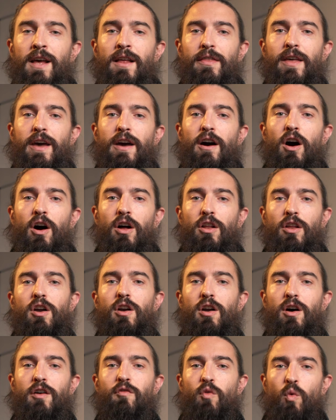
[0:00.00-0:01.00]
they all
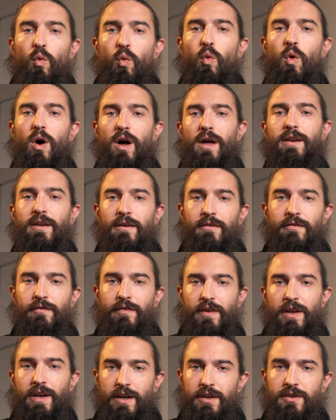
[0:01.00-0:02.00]
are of one
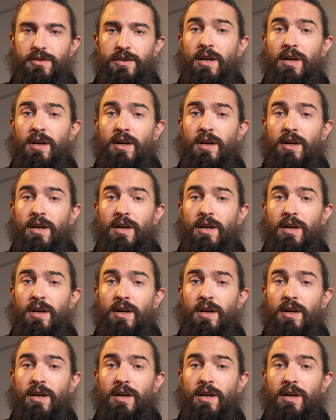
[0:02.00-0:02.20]
finish,